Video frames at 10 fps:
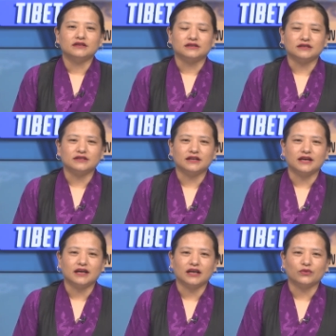There's the
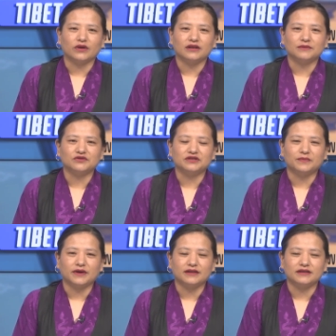lake and welcome to
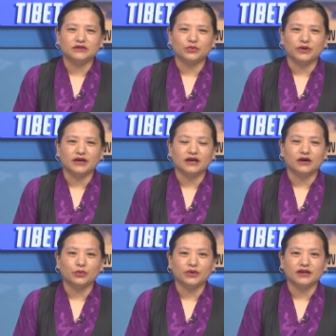Tibet This Week,
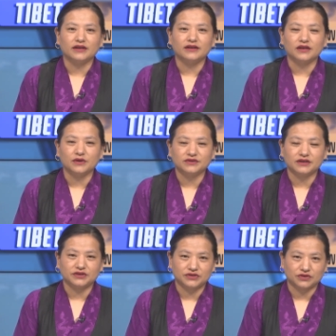a weekly news
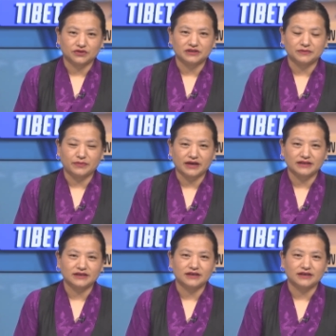edition on Tibet,